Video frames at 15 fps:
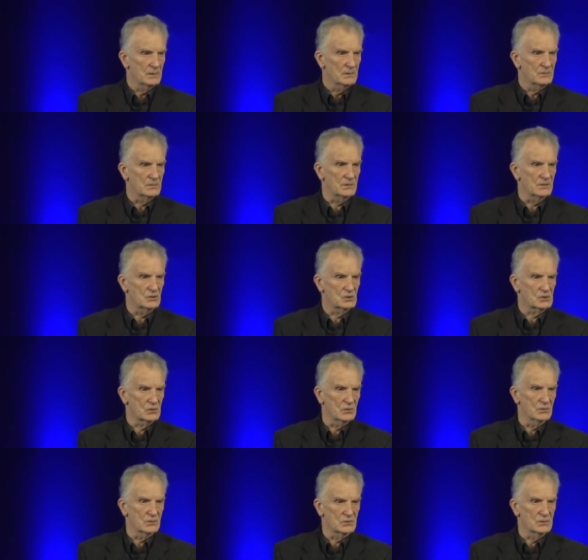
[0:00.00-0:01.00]
to the
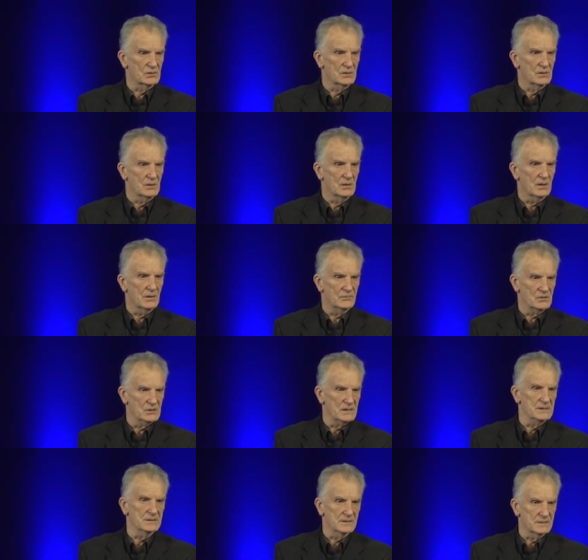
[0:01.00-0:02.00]
church of
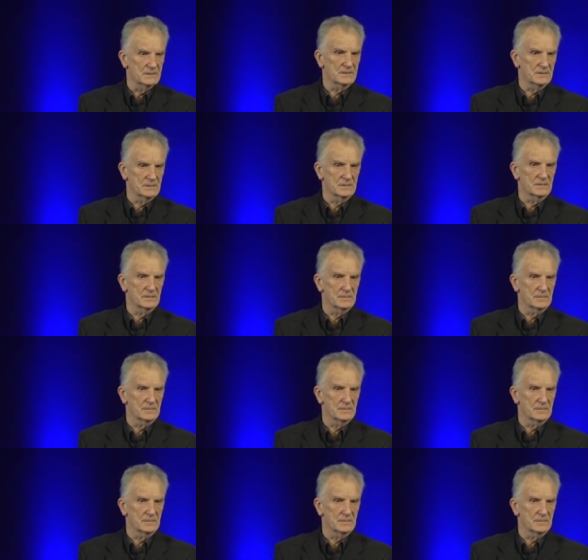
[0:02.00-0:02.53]
Jesus.